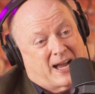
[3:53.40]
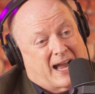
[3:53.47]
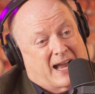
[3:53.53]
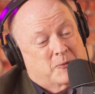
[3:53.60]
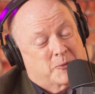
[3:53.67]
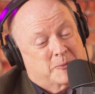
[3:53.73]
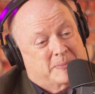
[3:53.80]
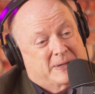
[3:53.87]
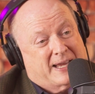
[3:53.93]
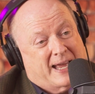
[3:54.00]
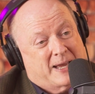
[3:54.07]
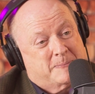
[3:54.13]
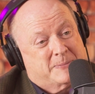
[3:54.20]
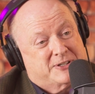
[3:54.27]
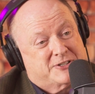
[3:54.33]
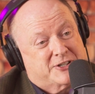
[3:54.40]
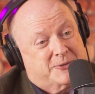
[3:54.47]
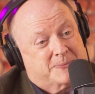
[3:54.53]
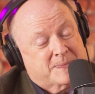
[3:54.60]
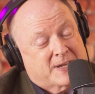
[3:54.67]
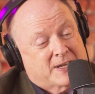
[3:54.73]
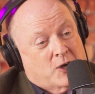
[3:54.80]
I would be happy to.
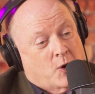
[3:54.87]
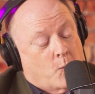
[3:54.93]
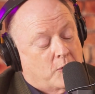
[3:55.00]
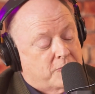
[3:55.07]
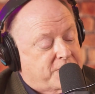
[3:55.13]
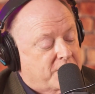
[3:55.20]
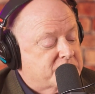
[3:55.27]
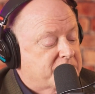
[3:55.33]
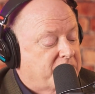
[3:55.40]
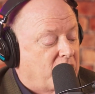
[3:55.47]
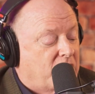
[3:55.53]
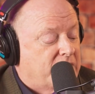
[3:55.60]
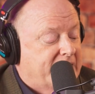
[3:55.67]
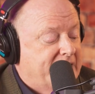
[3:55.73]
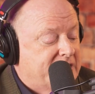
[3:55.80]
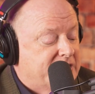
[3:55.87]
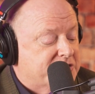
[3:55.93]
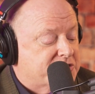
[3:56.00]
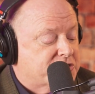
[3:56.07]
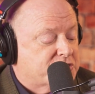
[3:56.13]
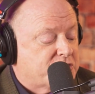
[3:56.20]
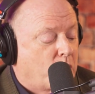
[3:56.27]
Well, first of all, it is
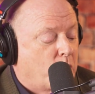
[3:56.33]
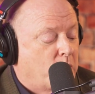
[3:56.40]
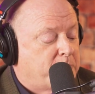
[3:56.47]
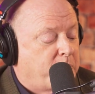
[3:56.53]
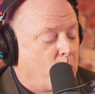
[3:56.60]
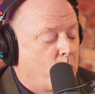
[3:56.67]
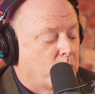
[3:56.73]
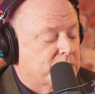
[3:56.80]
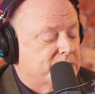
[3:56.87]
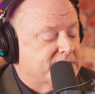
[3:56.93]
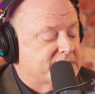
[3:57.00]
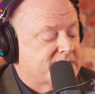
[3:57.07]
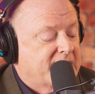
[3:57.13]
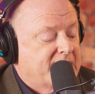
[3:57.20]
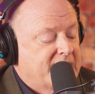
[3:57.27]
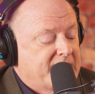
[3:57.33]
so important